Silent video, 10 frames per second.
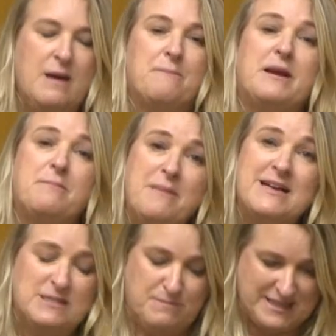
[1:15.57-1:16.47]
but it
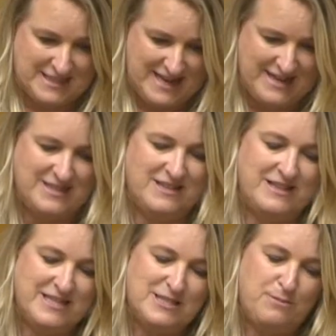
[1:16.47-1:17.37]
must be said
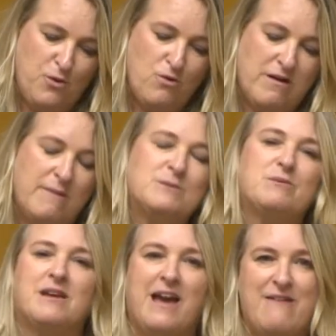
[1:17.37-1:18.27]
that this support comes
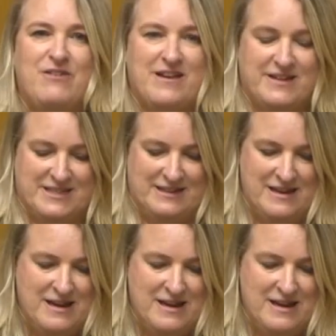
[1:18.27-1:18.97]
with a caveat.